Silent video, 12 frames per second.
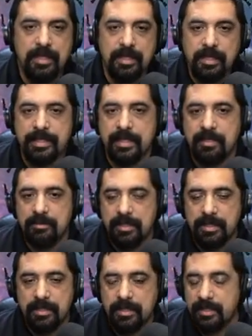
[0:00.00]
Now,
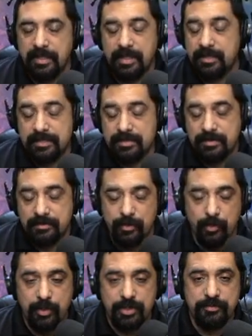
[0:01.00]
again, it's a
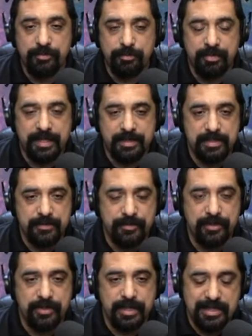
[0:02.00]
wonderful practice for your
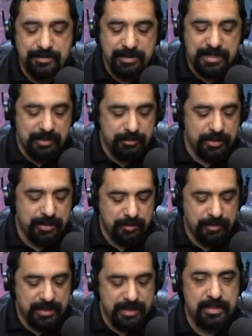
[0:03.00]
hands, but now we're going to
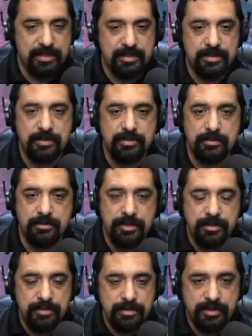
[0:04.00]
begin to
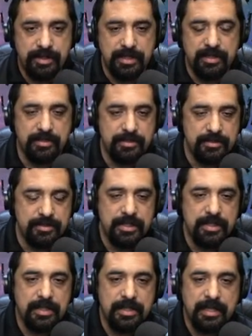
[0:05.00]
use our ears,
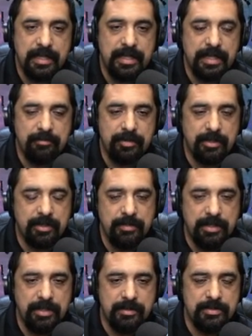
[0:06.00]
and we're going to be
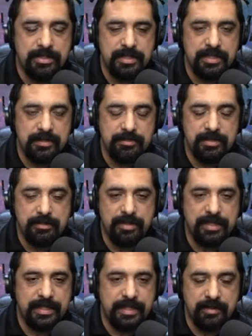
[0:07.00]
using them to
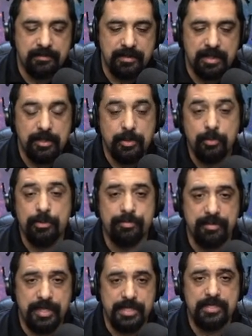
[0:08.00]
play chord
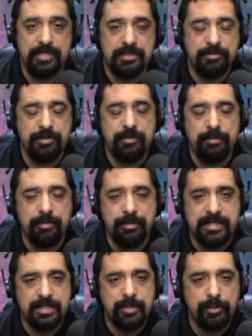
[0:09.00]
progressions. As we remember, we
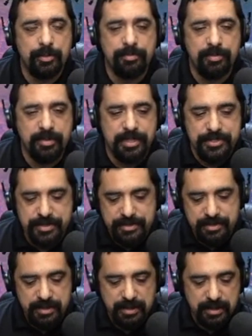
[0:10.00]
said chord progressions
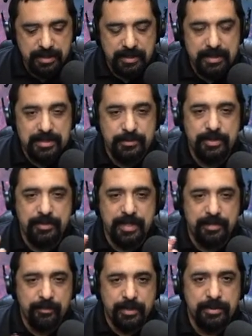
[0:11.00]
is when you have
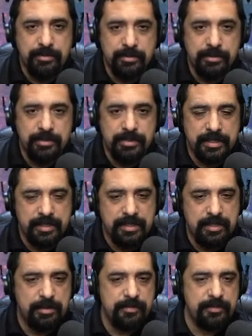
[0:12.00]
one chord and then you
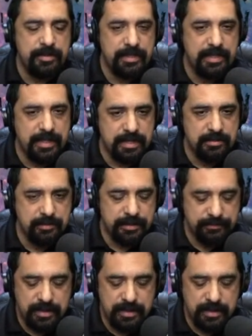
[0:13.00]
move to the next one.